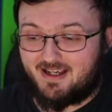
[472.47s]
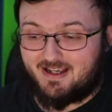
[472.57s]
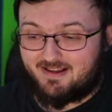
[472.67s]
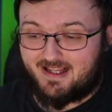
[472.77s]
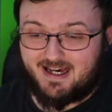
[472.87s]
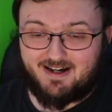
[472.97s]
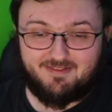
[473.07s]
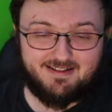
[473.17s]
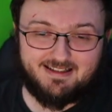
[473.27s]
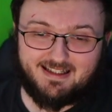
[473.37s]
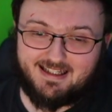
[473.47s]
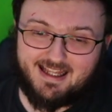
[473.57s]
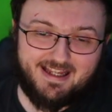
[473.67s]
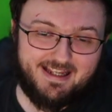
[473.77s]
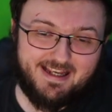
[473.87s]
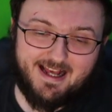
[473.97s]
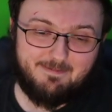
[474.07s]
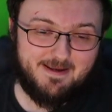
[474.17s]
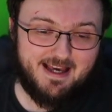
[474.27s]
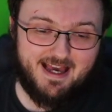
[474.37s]
So,
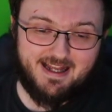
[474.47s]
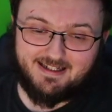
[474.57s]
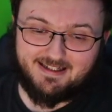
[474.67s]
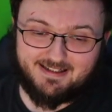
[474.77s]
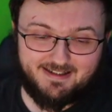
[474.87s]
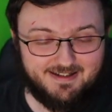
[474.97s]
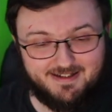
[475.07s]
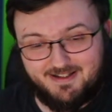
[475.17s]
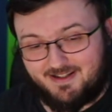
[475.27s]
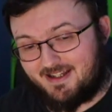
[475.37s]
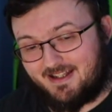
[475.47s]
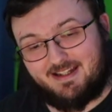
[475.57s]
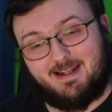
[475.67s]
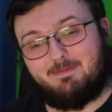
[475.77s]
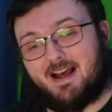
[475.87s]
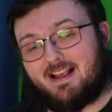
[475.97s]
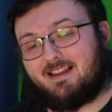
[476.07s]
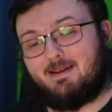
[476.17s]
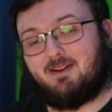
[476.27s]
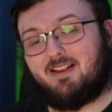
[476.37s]
ESPN, you can keep that
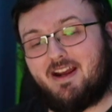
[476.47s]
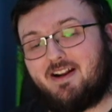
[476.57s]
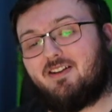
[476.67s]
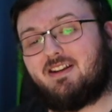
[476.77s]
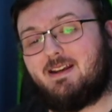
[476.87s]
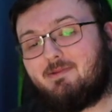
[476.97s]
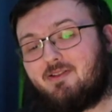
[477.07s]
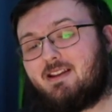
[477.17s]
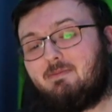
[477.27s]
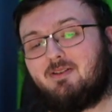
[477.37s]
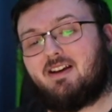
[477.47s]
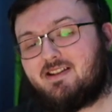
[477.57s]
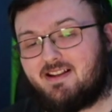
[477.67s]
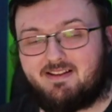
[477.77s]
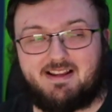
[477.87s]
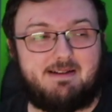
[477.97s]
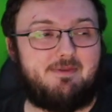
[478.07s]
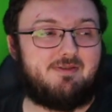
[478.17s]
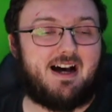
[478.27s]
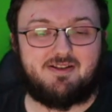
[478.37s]
simulator. Keep those simulations. Send
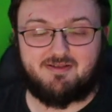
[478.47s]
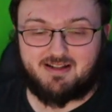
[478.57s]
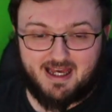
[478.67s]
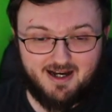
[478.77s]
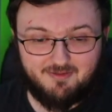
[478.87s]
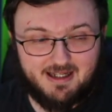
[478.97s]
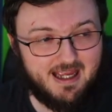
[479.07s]
them to Roger Goodell.